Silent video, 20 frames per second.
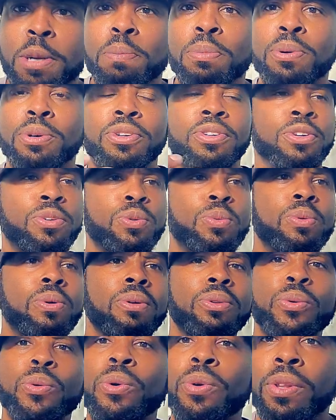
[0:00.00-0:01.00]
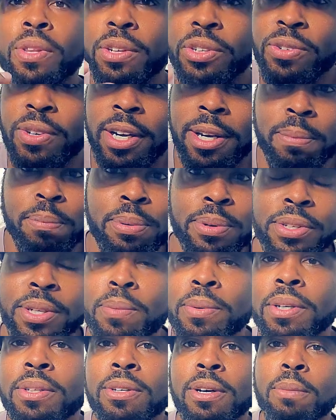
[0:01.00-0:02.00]
to push, the new world order they're trying to push. I
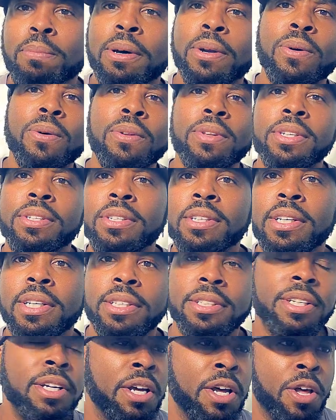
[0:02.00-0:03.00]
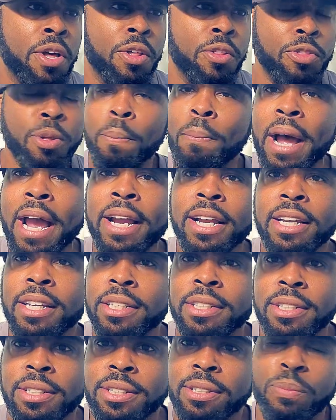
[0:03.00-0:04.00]
want to talk about all these things. The banking
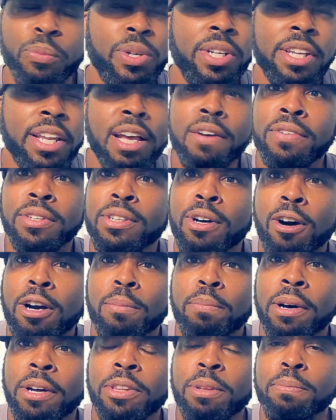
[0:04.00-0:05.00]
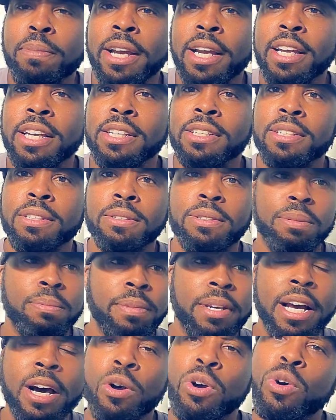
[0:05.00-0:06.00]
system. We never talk about the banking
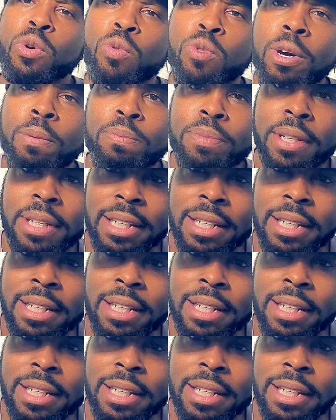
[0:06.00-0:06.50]
system and how corrupt